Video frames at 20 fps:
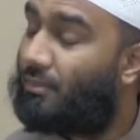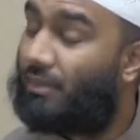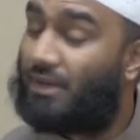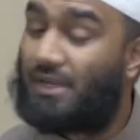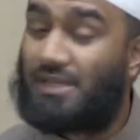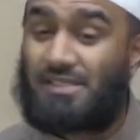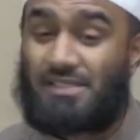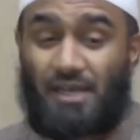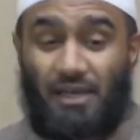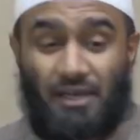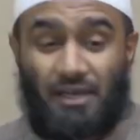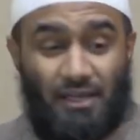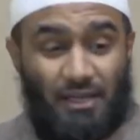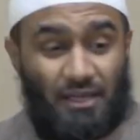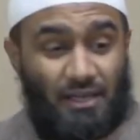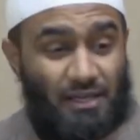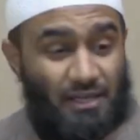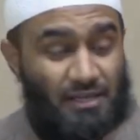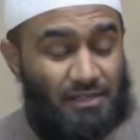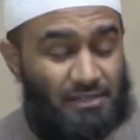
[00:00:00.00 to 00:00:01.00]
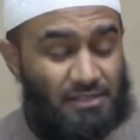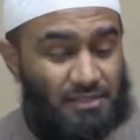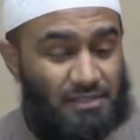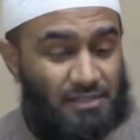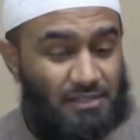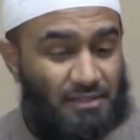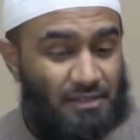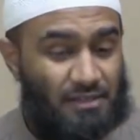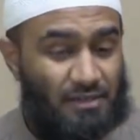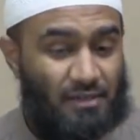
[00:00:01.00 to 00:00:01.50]
But his yaqeen
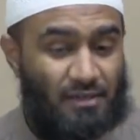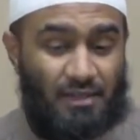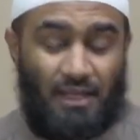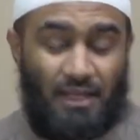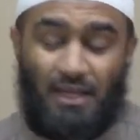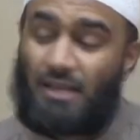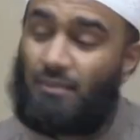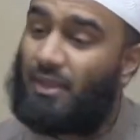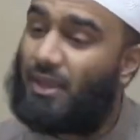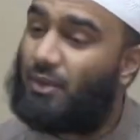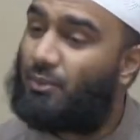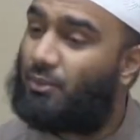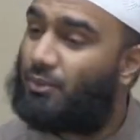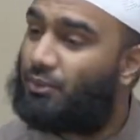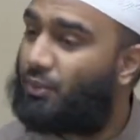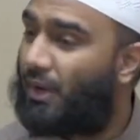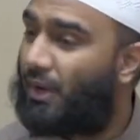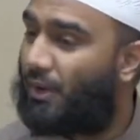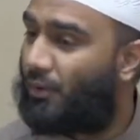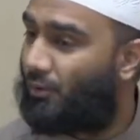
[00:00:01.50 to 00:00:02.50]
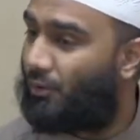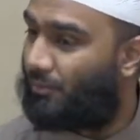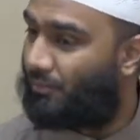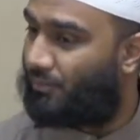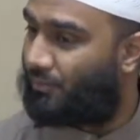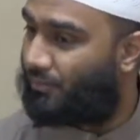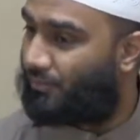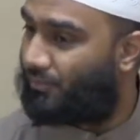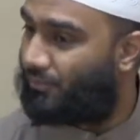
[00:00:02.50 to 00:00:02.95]
is that he made wudu at home.